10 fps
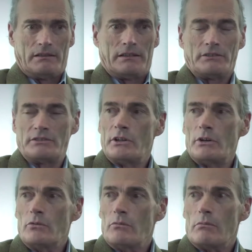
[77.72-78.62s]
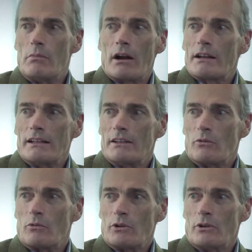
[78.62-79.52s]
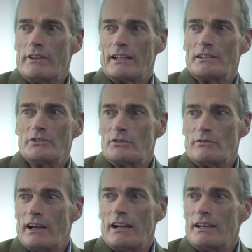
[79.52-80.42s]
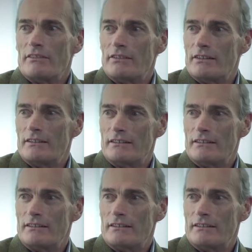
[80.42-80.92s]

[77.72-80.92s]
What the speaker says: There's no market in the world that can survive.